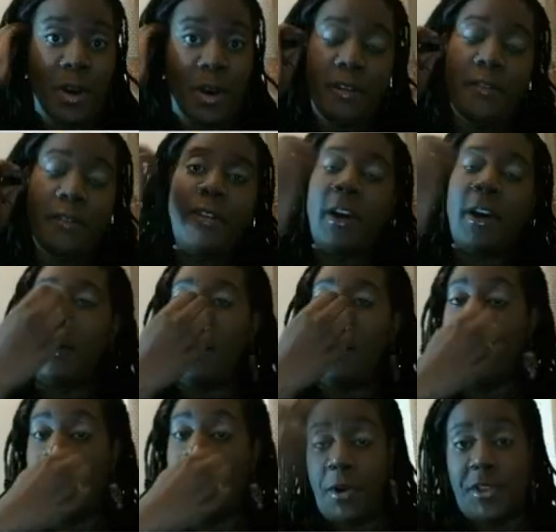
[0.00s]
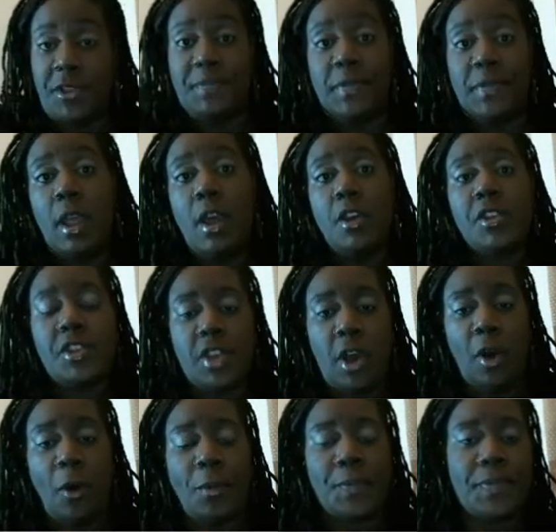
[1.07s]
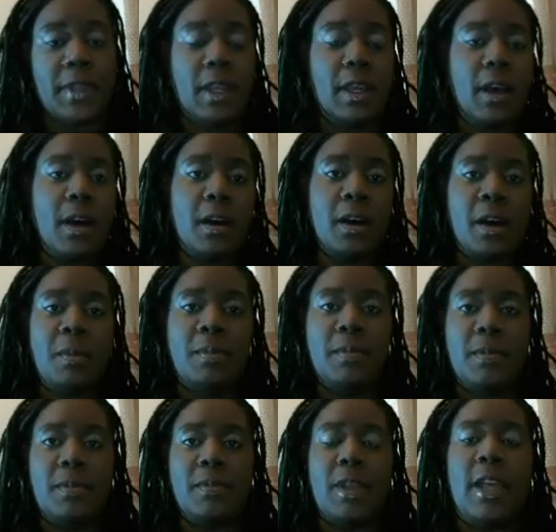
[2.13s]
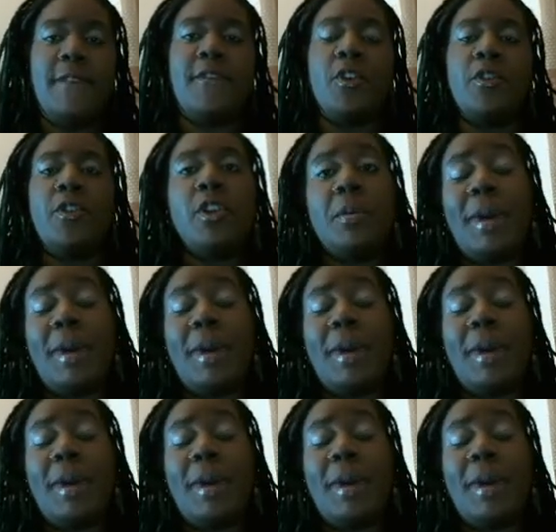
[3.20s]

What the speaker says: of the course. So. If you're new to